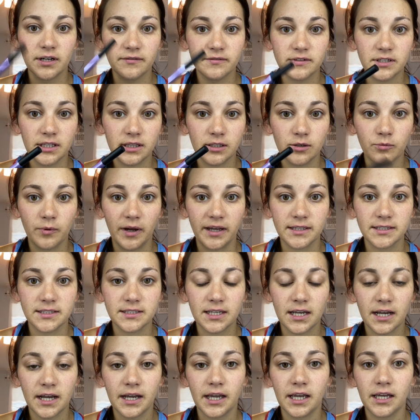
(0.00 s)
I've done the wet
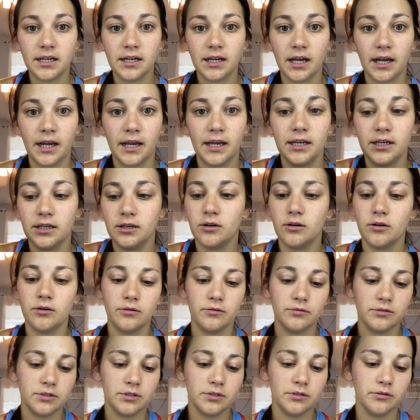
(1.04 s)
side, I
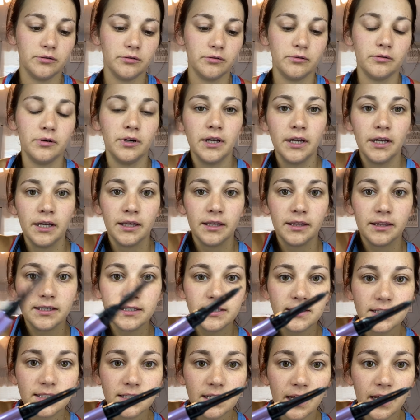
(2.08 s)
go to
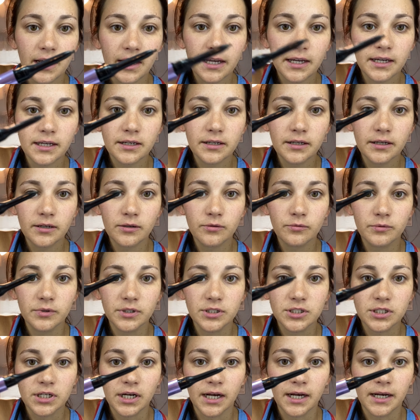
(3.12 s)
this side,
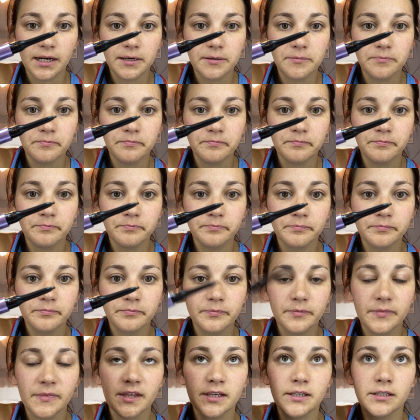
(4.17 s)
which you
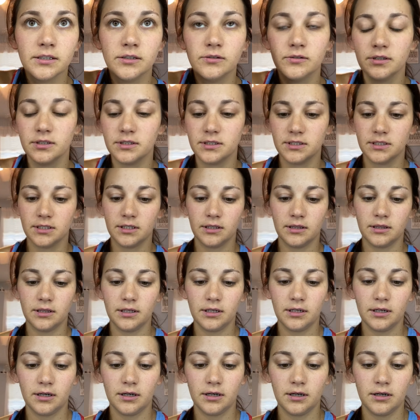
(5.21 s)
can see
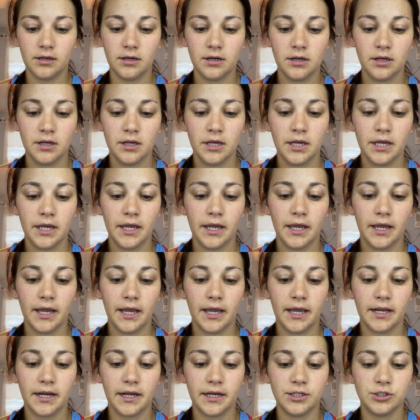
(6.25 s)
there,
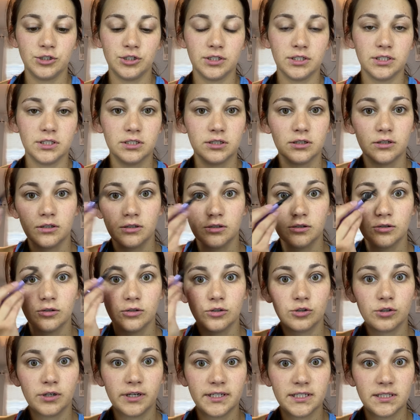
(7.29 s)
and I just
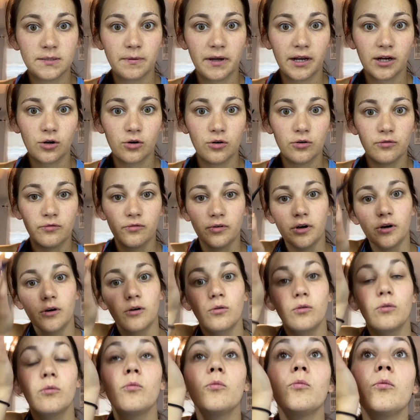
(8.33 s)
trace back over
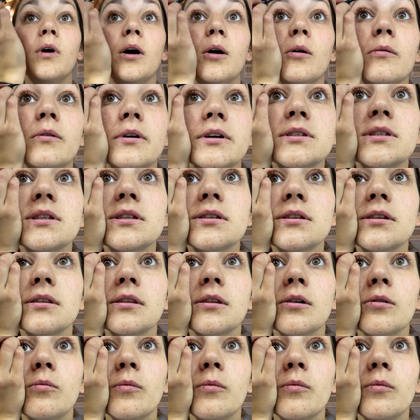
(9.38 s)
what was the